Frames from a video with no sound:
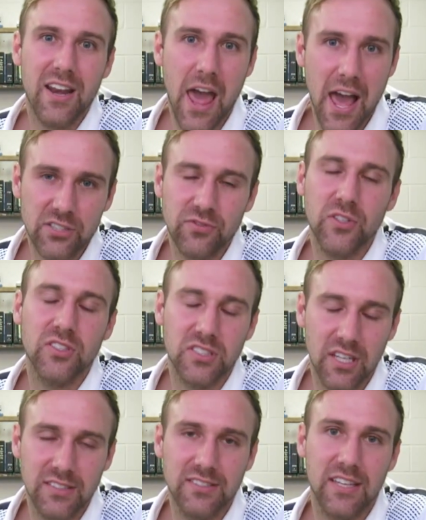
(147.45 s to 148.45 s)
Nashville
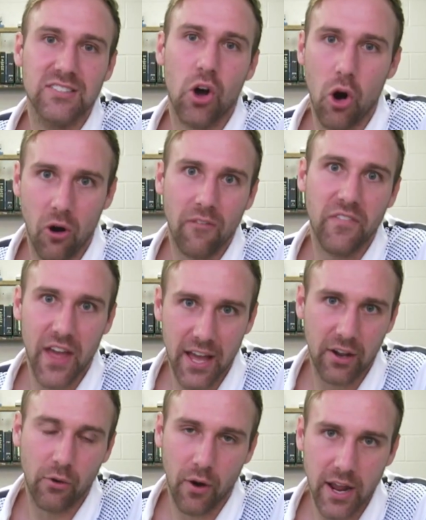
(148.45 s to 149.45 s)
sunsets aren't
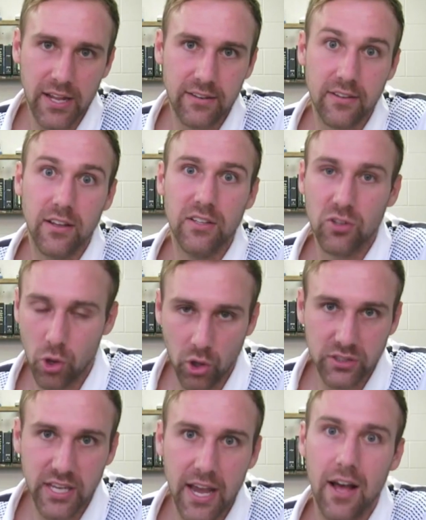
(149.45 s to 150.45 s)
that great. It's a
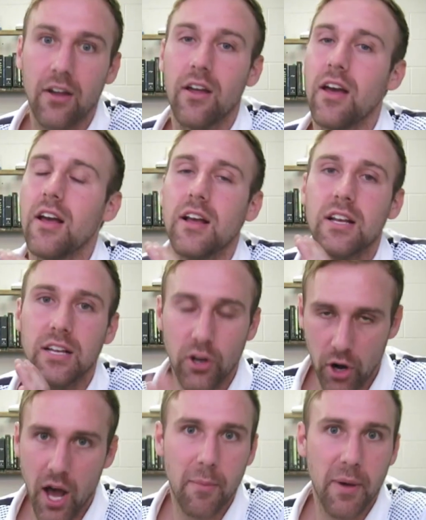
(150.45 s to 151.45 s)
cool town,
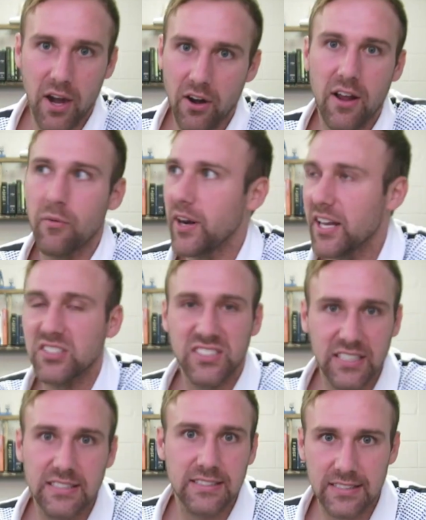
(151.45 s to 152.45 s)
you're not better. Everybody else
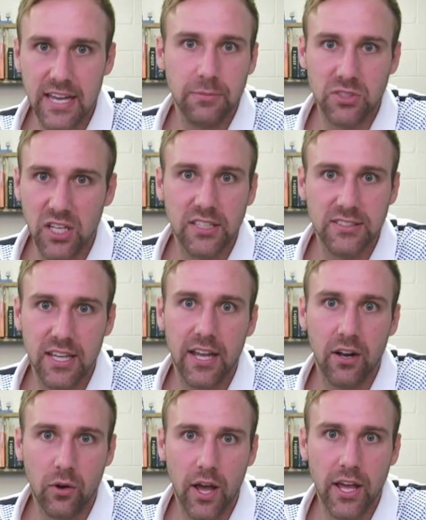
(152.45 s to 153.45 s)
sees the same
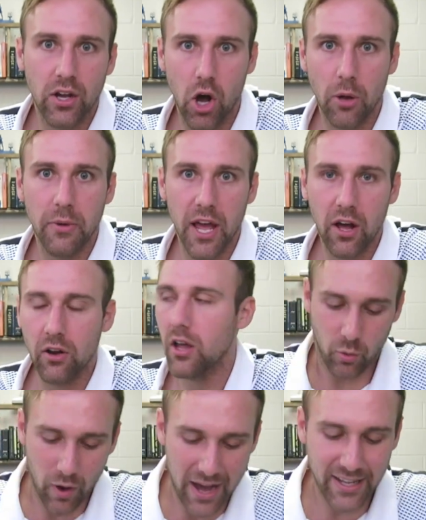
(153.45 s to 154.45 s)
sunset, okay? Calm down.
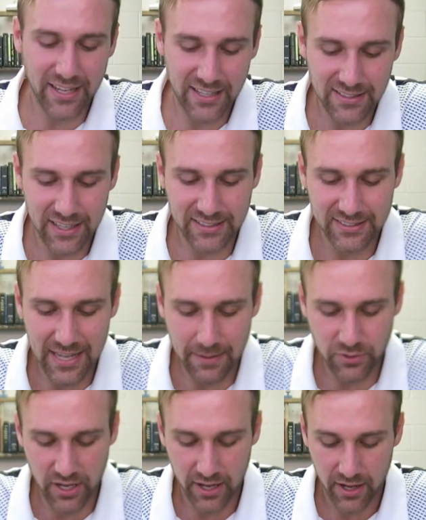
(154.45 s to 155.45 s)
Why do kids like
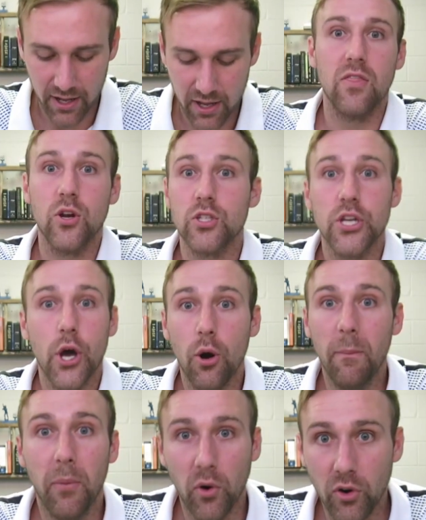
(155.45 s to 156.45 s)
Snapchat? There's no
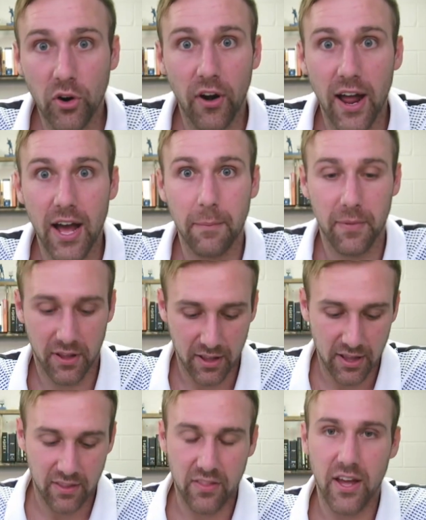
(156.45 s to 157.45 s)

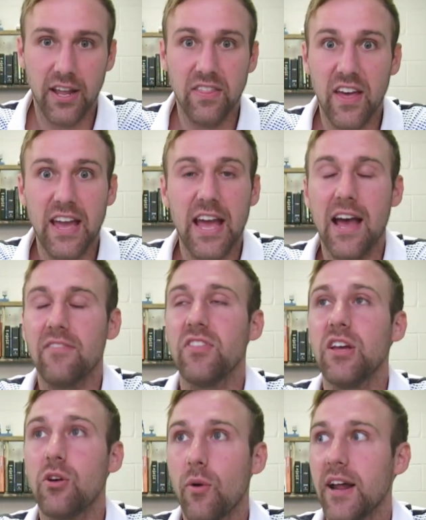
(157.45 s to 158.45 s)
bullcrap. They, they have
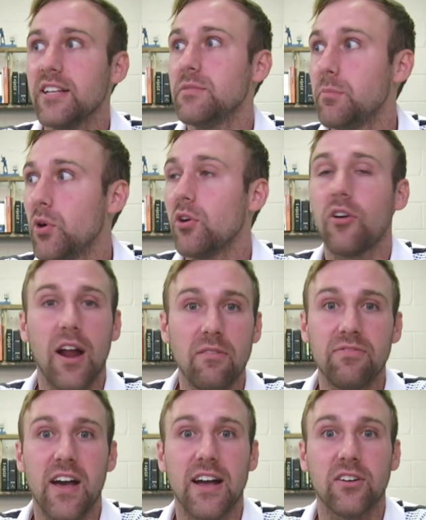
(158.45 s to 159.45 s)
the greatest
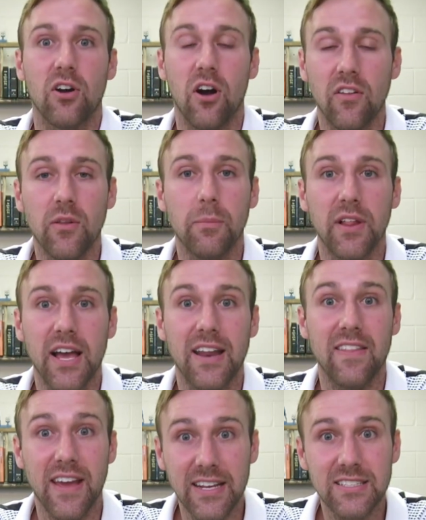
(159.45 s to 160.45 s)
bullcrap factor on the
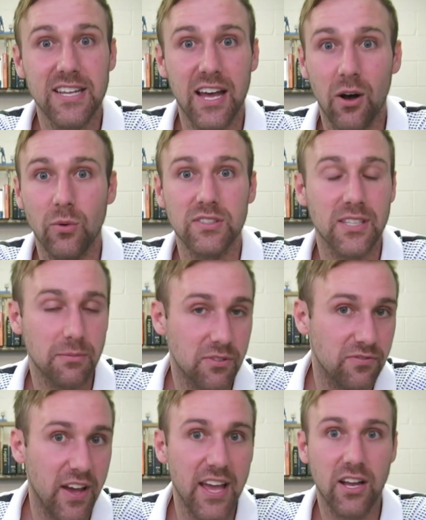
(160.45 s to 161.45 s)
planet. They can tell when something's
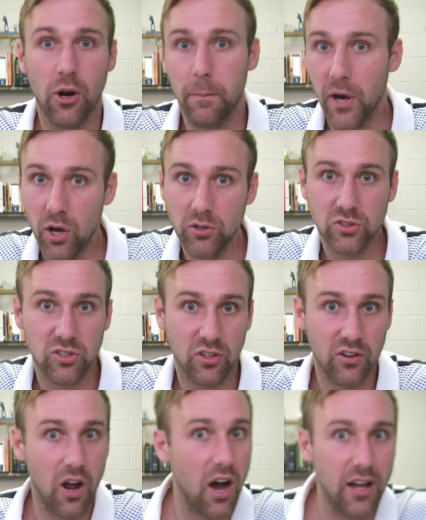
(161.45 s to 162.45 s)
fake or posed
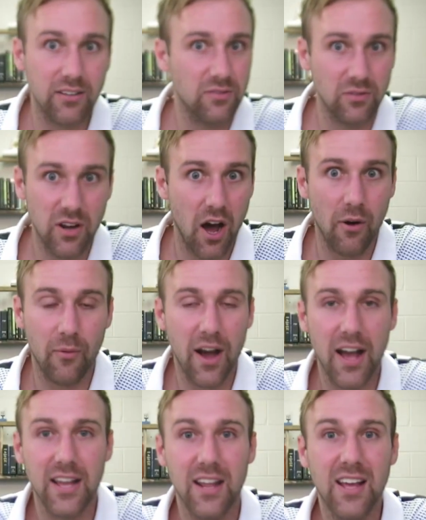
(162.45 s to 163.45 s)
or not, not
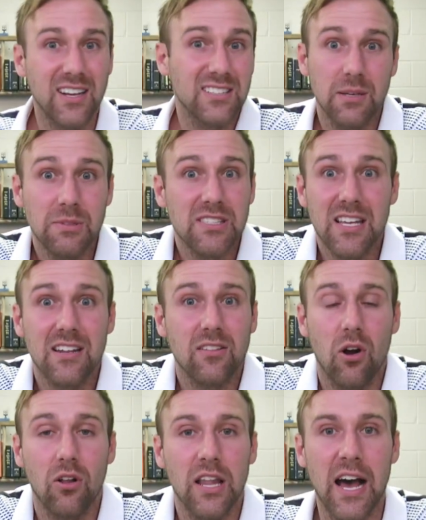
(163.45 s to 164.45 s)
right because they've been seeing it
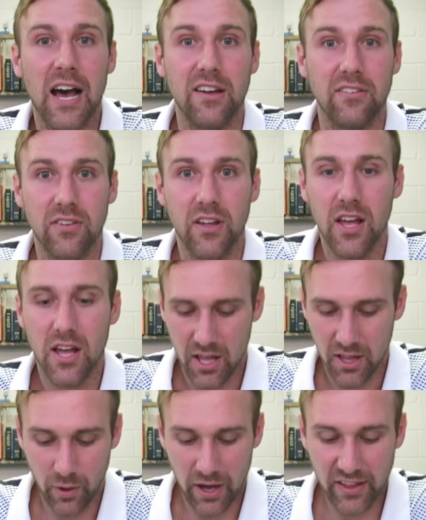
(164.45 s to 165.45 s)
their whole life.
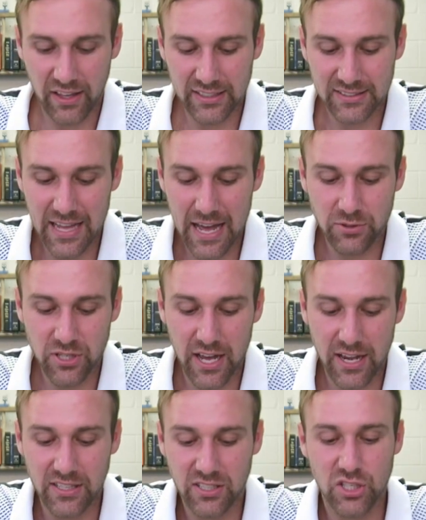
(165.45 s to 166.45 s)
Why they like
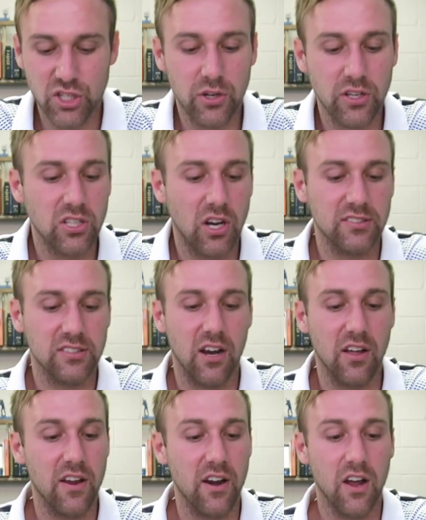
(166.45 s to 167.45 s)
Snapchat is because you can toss it
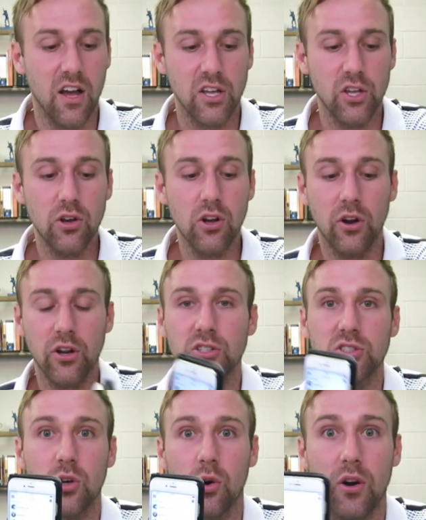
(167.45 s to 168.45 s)
on there, you can go to your
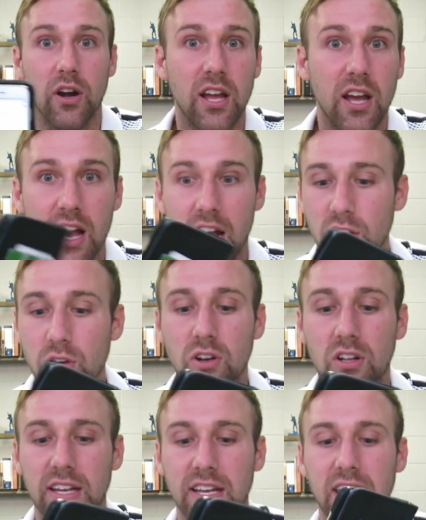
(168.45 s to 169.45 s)
story, and you can
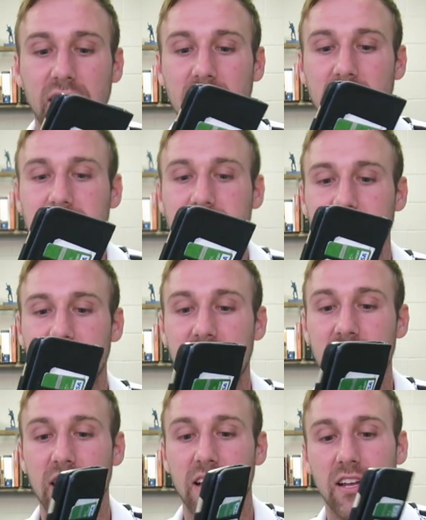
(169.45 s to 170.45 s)
click in and see